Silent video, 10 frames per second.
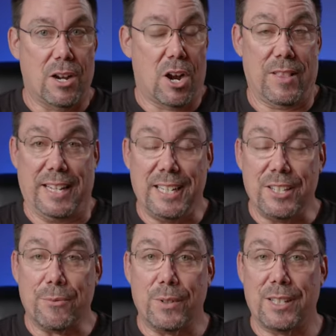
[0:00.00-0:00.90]
Are they any
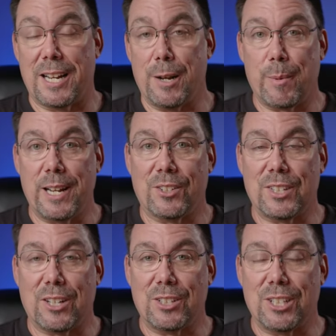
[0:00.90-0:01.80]
different than anybody
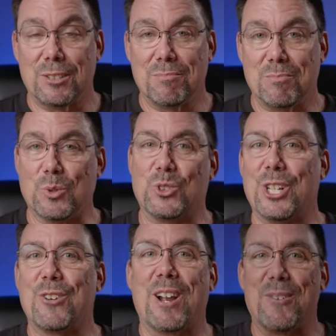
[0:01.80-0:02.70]
else out there? We'll
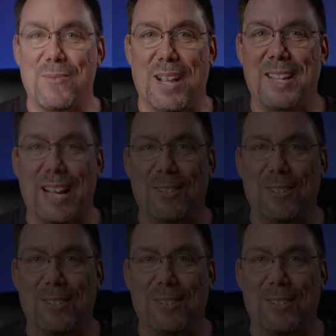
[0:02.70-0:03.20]
stick around and find